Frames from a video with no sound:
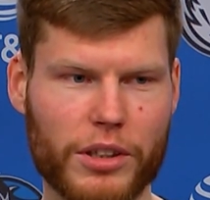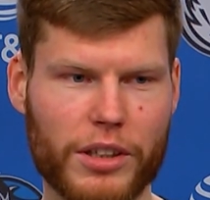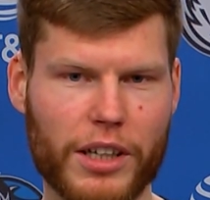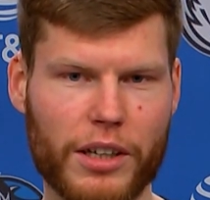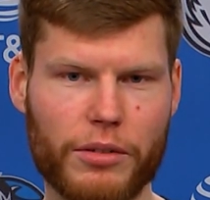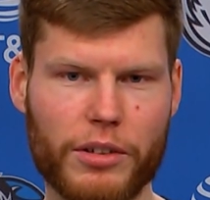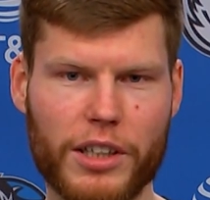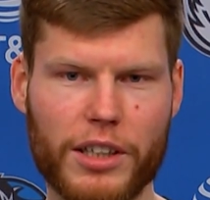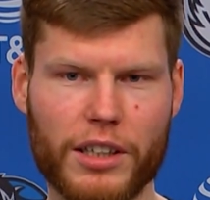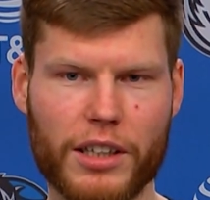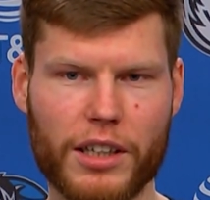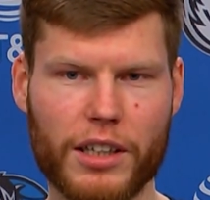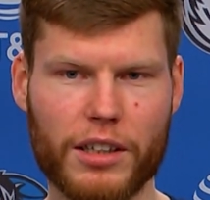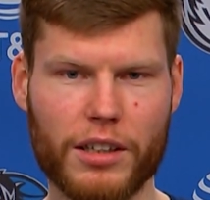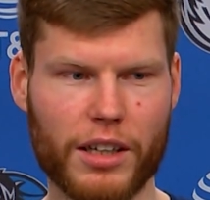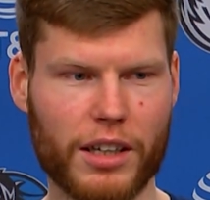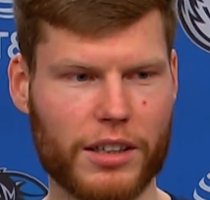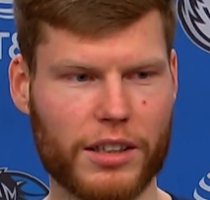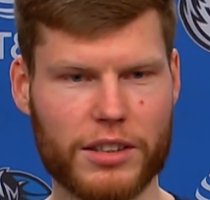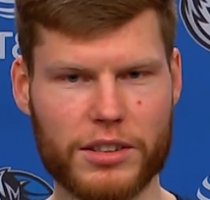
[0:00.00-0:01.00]
the arena
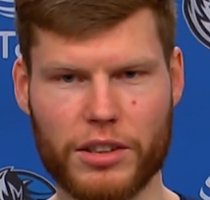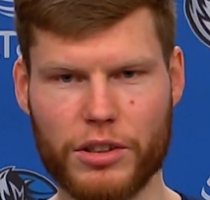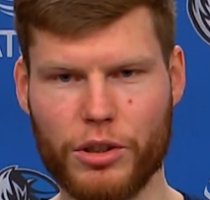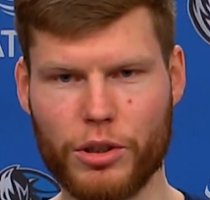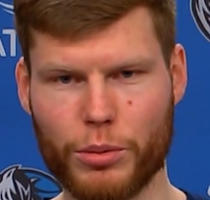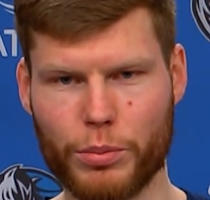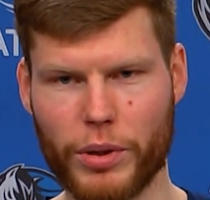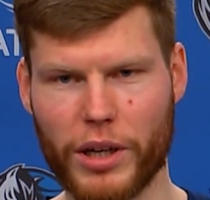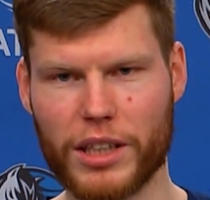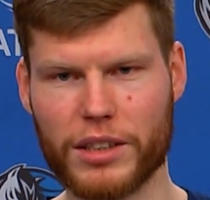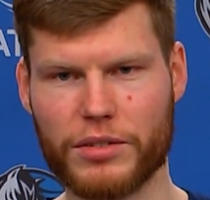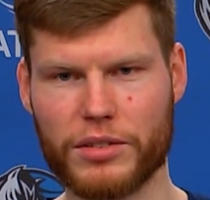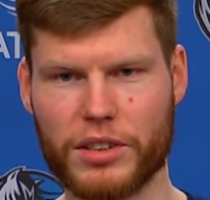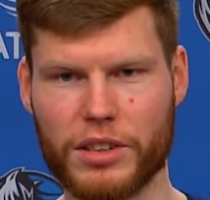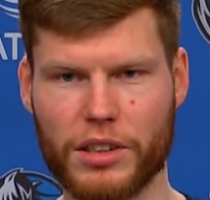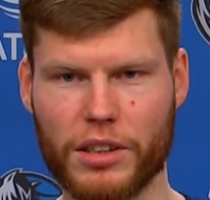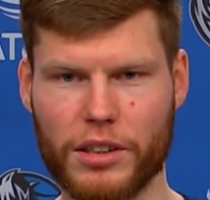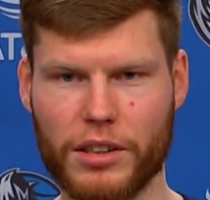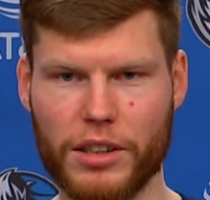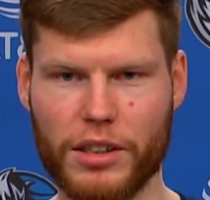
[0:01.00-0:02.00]
and I guess the new practice
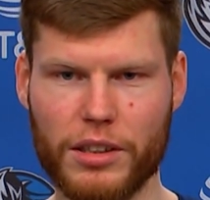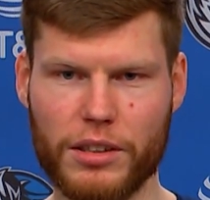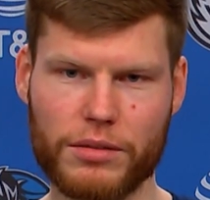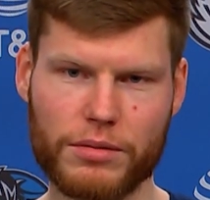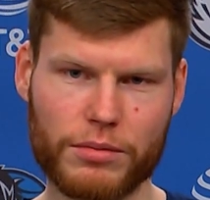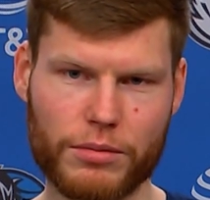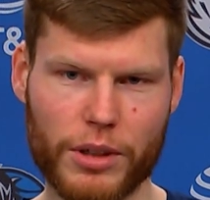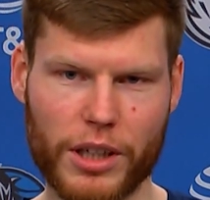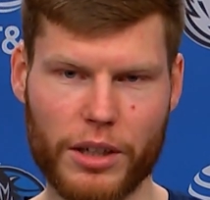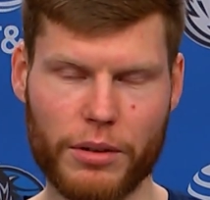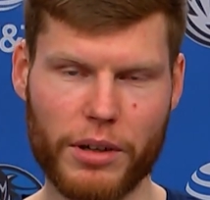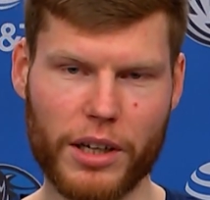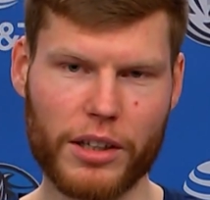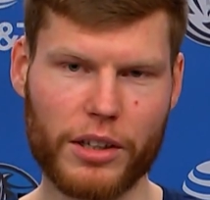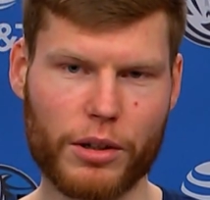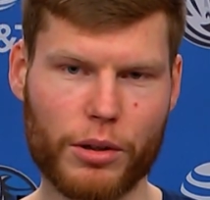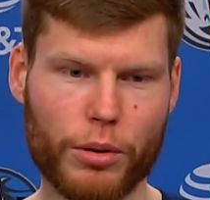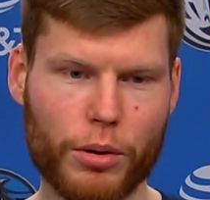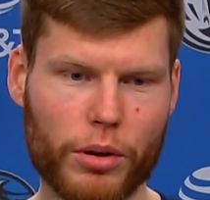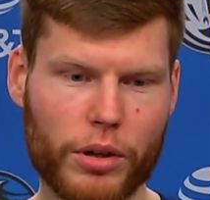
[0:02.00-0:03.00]
facility right around
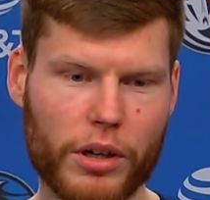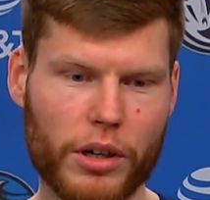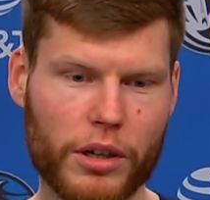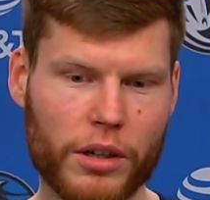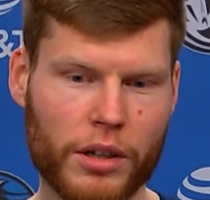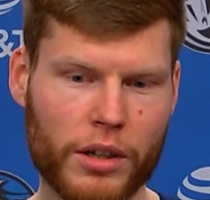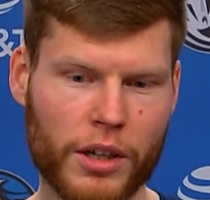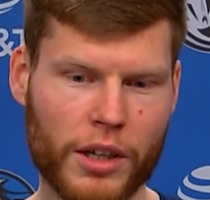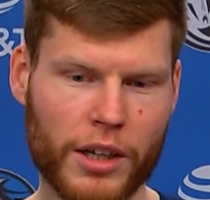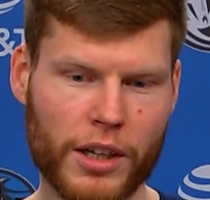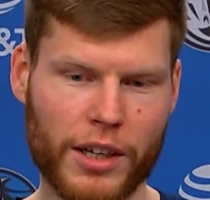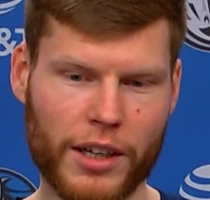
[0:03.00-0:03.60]
the corner.